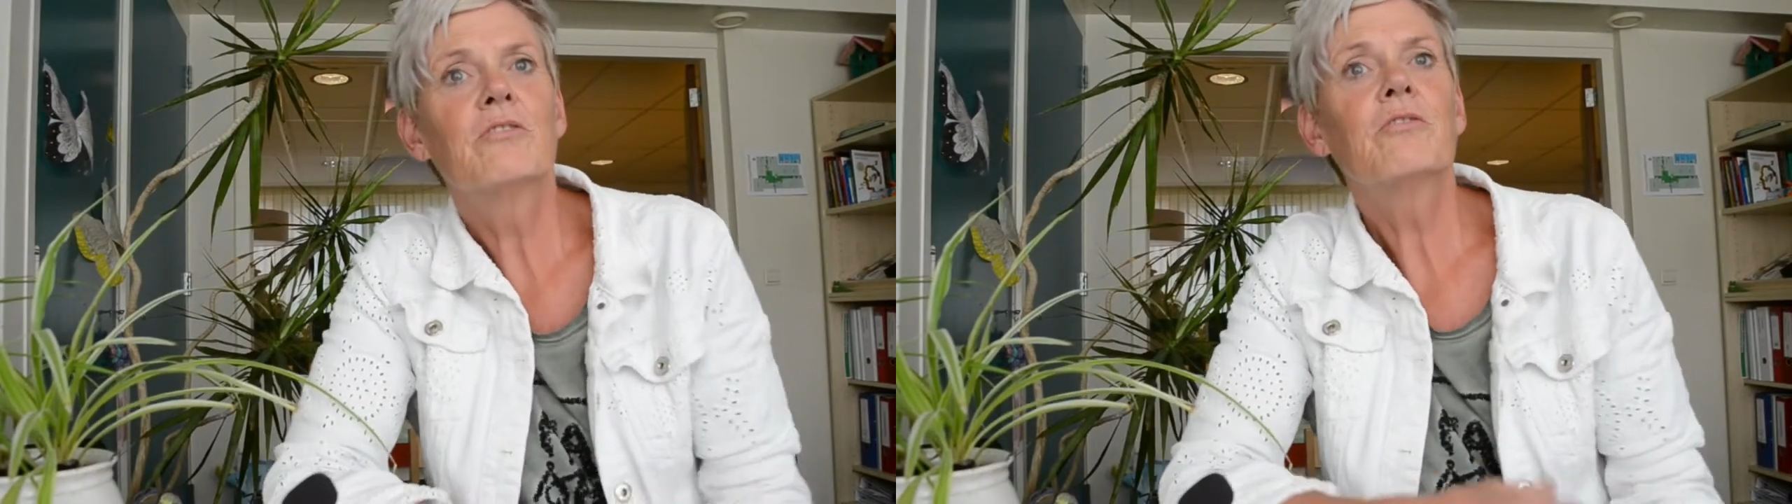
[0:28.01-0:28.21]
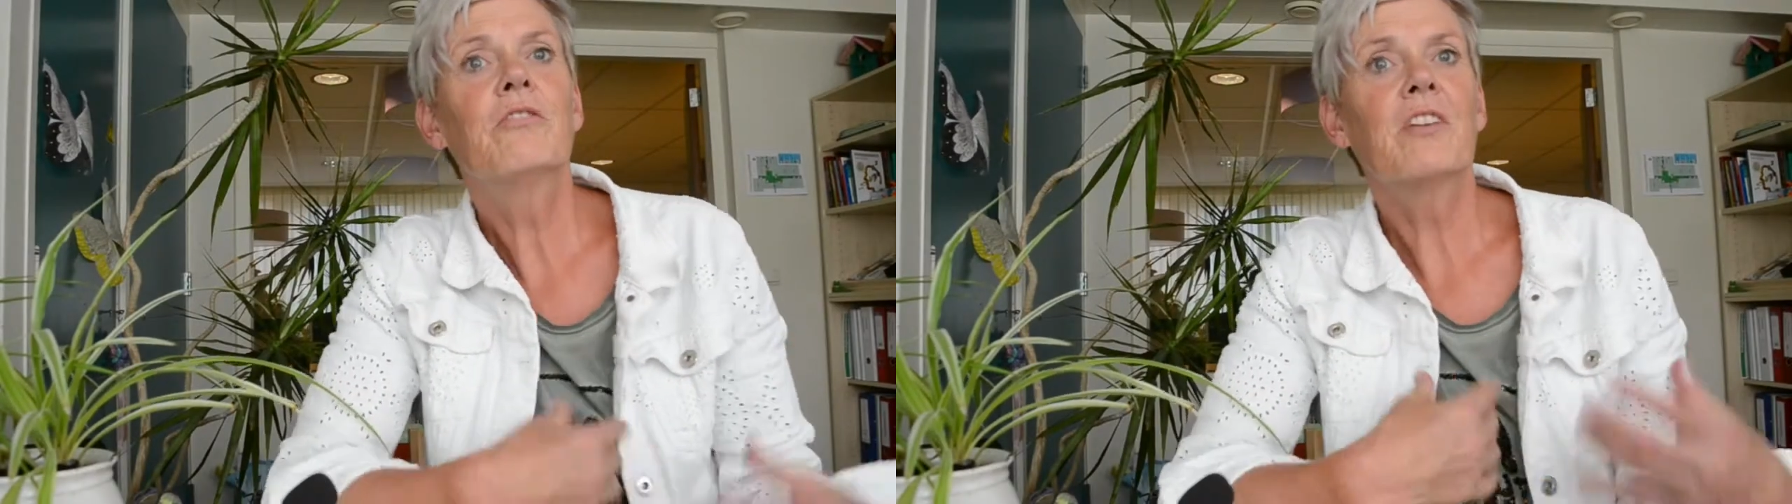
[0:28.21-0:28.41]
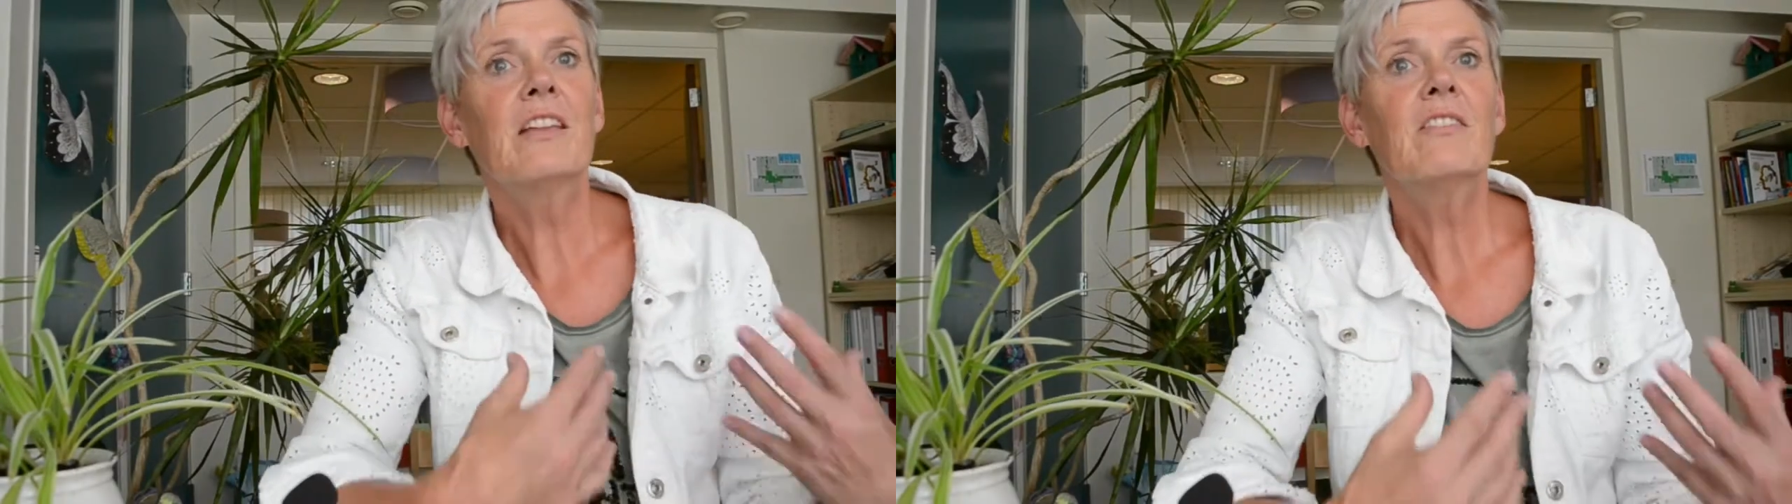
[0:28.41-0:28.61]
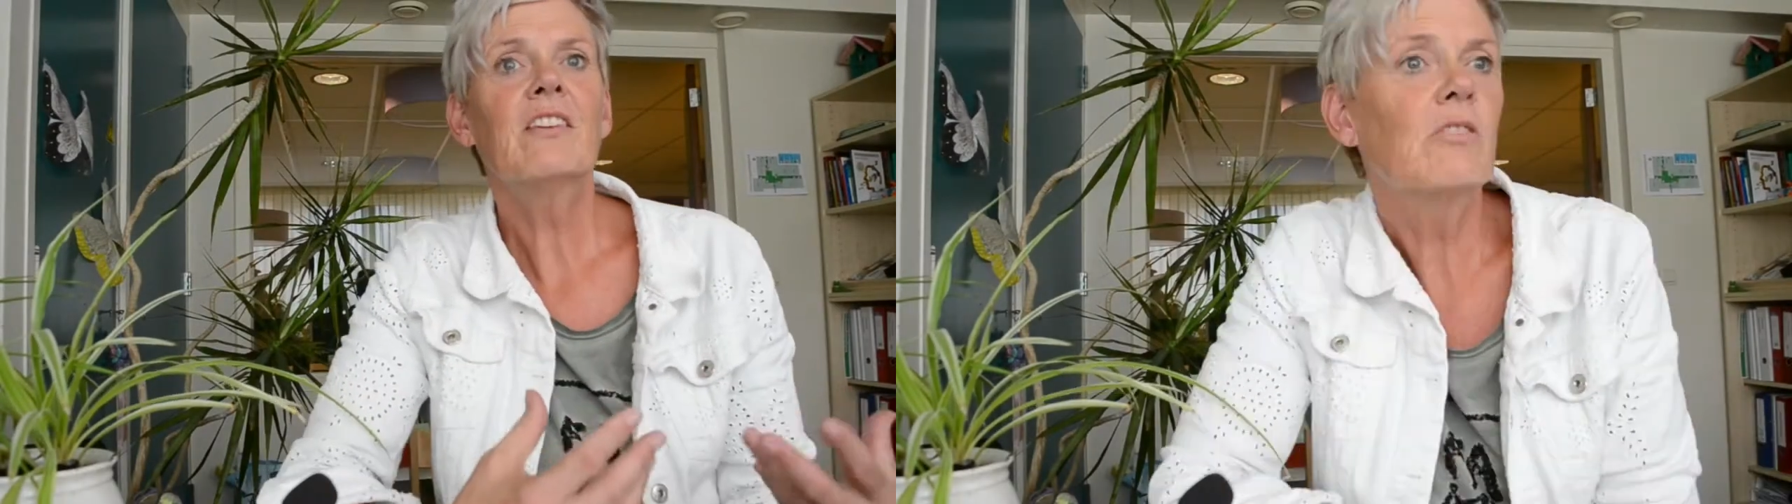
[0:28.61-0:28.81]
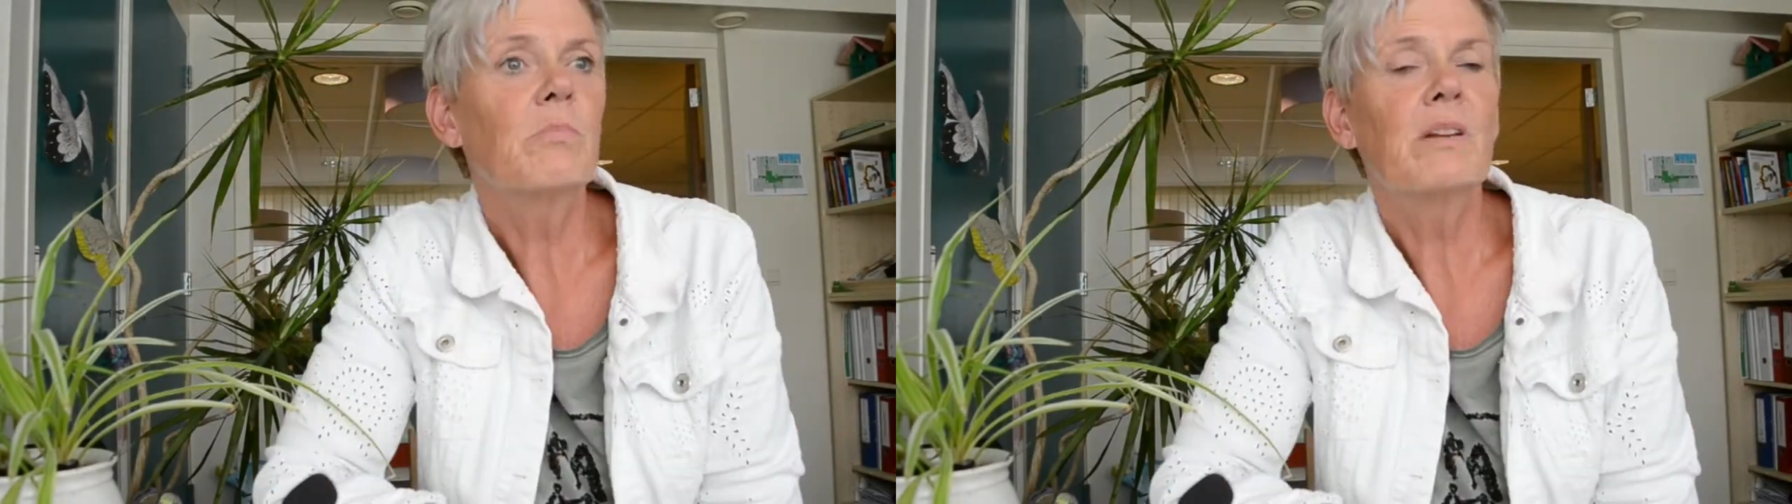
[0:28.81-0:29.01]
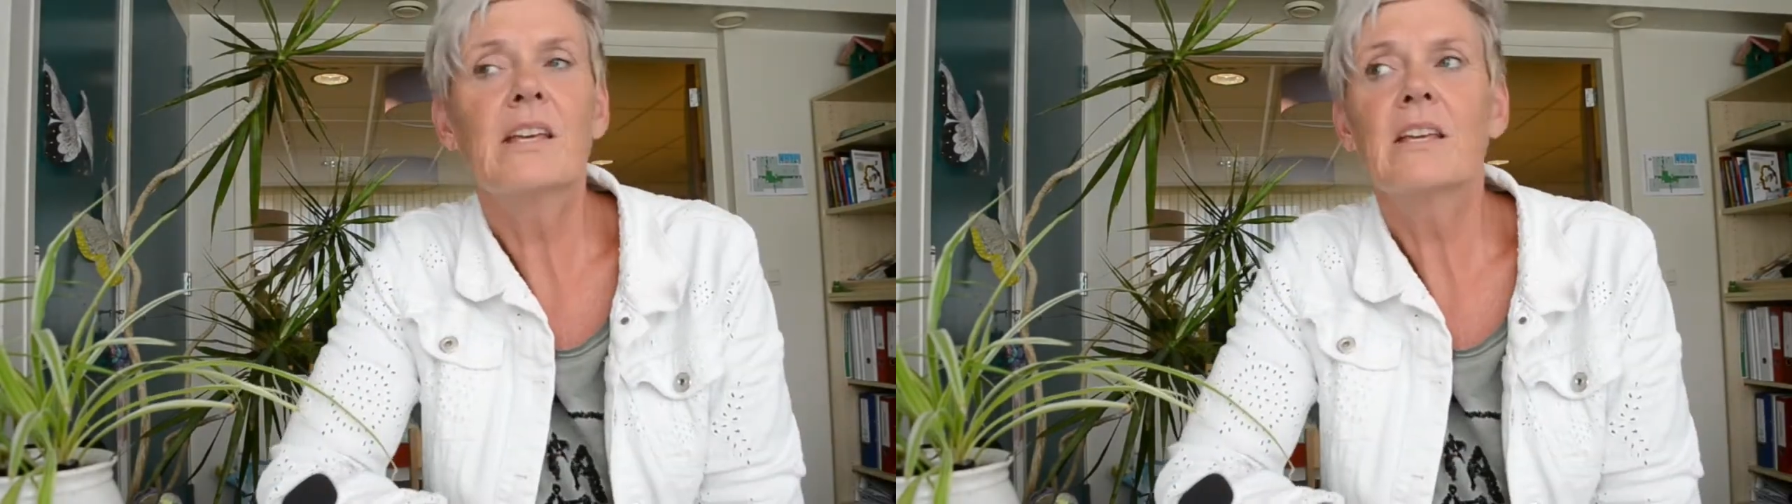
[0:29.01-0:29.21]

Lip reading: fat, don't play